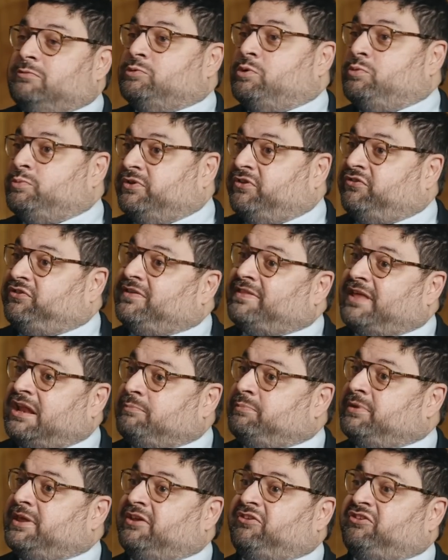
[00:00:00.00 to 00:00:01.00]
will we see
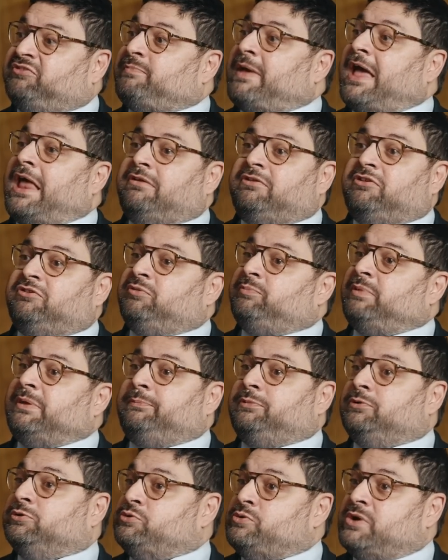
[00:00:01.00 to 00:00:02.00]
that expanded to
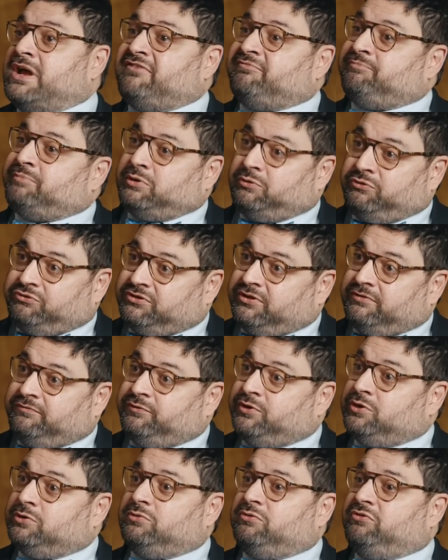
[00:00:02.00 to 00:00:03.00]
people who have posted
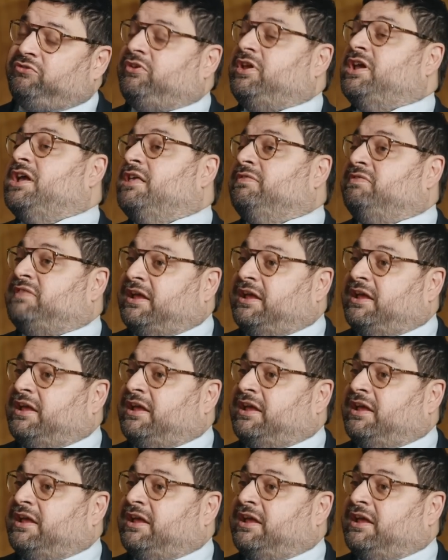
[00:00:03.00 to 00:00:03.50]
views mm-hmm.